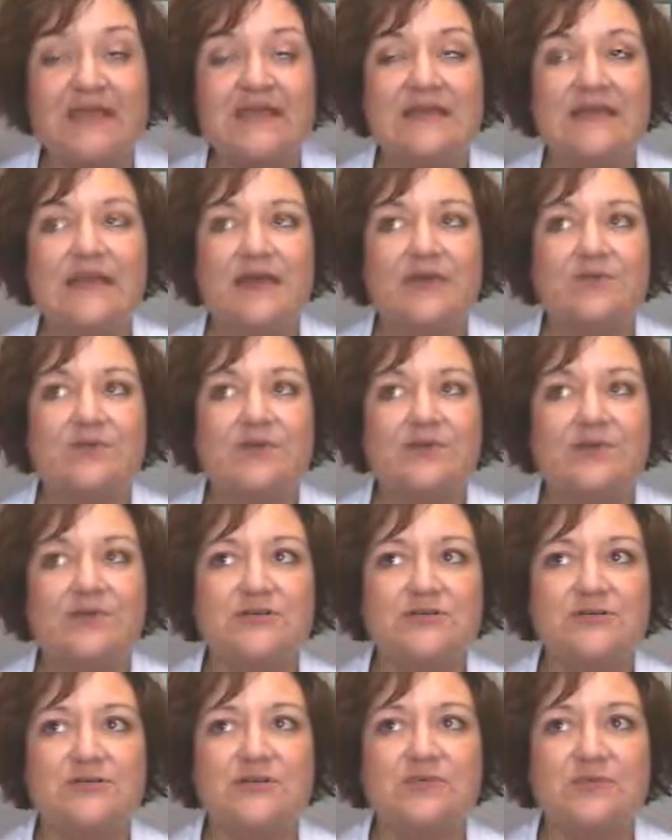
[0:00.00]
Now,
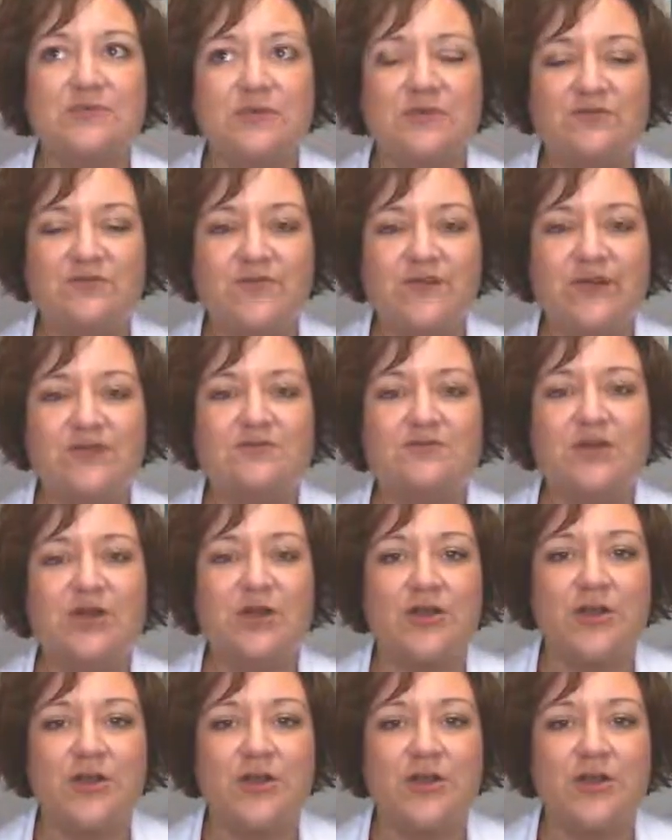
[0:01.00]
personal profiles are